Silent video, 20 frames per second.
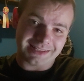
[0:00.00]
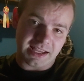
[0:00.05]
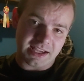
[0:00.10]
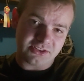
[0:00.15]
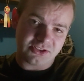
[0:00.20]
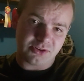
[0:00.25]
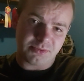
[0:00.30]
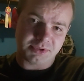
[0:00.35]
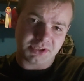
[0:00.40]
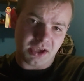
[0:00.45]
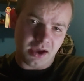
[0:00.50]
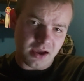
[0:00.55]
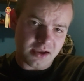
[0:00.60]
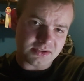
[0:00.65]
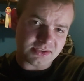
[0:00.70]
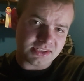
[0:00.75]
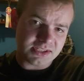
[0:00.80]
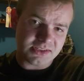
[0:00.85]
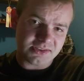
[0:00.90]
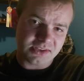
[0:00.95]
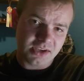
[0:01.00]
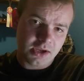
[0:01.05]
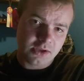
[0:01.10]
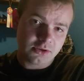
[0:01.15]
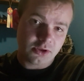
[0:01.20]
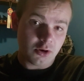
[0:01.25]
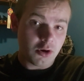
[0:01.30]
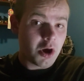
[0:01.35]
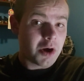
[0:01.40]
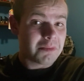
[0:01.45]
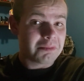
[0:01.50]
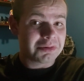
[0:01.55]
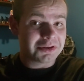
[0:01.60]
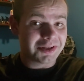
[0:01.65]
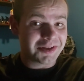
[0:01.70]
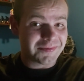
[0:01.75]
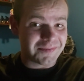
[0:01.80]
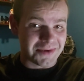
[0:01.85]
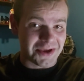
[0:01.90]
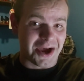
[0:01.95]
last year with the Huskies, though.
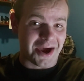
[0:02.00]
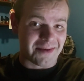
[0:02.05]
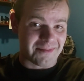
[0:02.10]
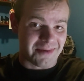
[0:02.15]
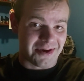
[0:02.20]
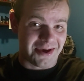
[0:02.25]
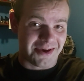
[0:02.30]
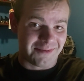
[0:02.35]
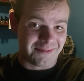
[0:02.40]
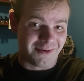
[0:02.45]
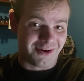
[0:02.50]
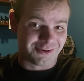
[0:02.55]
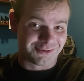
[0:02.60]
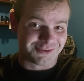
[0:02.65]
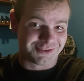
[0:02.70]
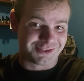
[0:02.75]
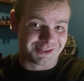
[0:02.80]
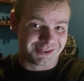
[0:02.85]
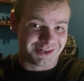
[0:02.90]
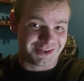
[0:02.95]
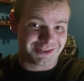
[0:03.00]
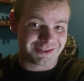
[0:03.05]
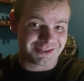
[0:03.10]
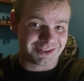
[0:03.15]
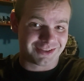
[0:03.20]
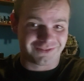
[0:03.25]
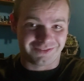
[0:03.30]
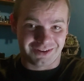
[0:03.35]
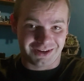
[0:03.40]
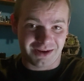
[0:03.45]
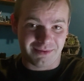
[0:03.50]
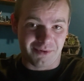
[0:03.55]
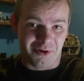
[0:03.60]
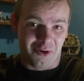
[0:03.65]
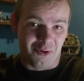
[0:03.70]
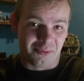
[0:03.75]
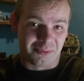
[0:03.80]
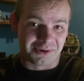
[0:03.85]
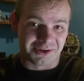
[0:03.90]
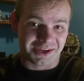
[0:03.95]
Believe me, I'm a Washington Huskies fan. I'm a
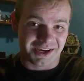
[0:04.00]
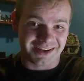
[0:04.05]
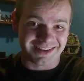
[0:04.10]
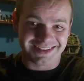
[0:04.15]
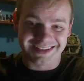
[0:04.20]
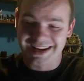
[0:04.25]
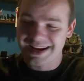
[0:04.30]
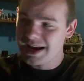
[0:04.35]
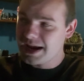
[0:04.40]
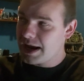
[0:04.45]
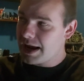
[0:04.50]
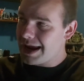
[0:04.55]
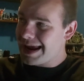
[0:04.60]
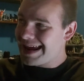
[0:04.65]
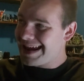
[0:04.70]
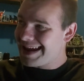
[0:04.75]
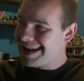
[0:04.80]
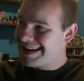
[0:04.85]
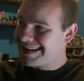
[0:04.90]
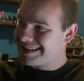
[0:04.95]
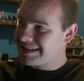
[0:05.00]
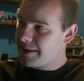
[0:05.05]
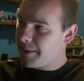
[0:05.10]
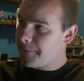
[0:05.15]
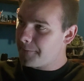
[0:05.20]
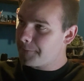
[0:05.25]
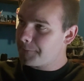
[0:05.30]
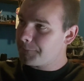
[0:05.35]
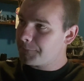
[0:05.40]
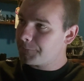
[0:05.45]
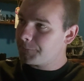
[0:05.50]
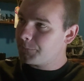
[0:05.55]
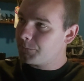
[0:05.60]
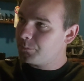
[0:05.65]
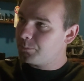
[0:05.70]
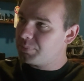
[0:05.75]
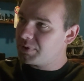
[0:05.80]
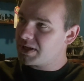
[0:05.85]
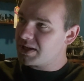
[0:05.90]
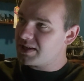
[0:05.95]
homer, guys, and.
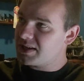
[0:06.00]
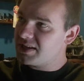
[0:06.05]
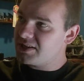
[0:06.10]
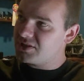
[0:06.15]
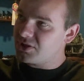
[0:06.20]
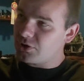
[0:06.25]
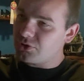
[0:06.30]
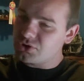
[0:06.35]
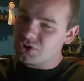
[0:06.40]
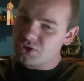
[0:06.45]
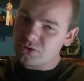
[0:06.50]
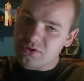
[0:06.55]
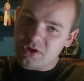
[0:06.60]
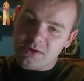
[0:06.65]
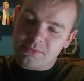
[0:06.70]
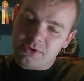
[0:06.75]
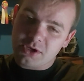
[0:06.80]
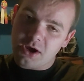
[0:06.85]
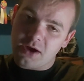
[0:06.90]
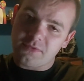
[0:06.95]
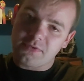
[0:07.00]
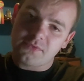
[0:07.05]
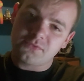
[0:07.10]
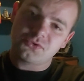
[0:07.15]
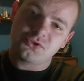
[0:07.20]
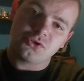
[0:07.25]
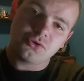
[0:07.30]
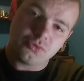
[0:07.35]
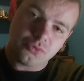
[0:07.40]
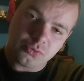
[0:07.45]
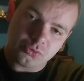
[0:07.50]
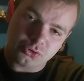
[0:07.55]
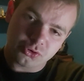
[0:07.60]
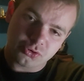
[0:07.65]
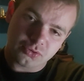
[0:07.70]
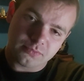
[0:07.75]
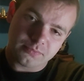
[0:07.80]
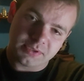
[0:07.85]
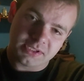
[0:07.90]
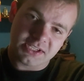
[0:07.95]
But he's also coming off of two.
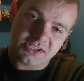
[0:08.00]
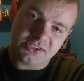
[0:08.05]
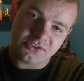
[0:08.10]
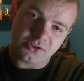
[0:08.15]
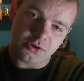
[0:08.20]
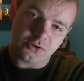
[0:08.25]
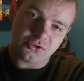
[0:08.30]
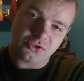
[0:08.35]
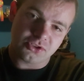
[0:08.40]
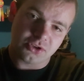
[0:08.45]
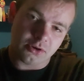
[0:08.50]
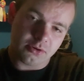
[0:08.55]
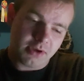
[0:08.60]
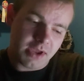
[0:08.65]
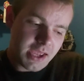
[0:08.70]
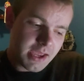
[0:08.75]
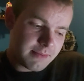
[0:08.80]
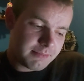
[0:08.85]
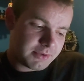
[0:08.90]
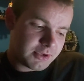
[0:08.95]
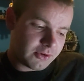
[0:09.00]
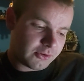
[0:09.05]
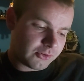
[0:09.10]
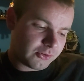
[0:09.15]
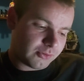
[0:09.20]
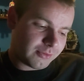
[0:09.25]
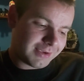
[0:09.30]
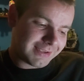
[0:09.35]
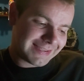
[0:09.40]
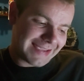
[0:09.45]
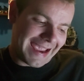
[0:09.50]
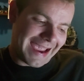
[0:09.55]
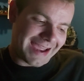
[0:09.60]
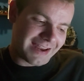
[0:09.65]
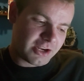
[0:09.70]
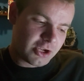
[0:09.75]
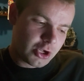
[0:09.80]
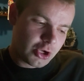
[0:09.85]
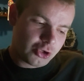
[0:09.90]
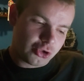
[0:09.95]
But he also has
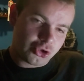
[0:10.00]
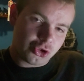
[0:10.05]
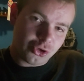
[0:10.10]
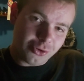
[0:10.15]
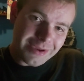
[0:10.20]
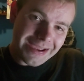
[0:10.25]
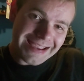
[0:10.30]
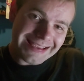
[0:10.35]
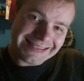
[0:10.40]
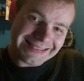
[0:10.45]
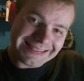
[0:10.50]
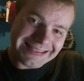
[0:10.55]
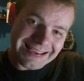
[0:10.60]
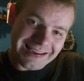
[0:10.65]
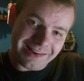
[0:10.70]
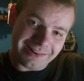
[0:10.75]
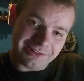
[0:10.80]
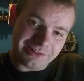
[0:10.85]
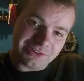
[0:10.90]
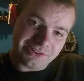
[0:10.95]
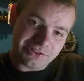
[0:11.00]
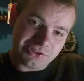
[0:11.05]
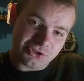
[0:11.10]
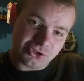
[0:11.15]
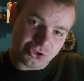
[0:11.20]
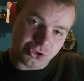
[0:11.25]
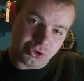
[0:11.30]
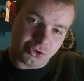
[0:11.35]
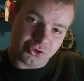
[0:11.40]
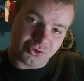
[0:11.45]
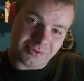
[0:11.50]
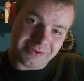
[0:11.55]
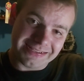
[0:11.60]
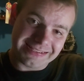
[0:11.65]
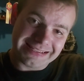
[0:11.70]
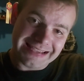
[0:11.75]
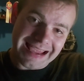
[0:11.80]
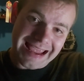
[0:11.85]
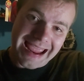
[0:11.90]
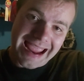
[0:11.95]
had two ACL
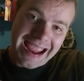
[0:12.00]
surgeries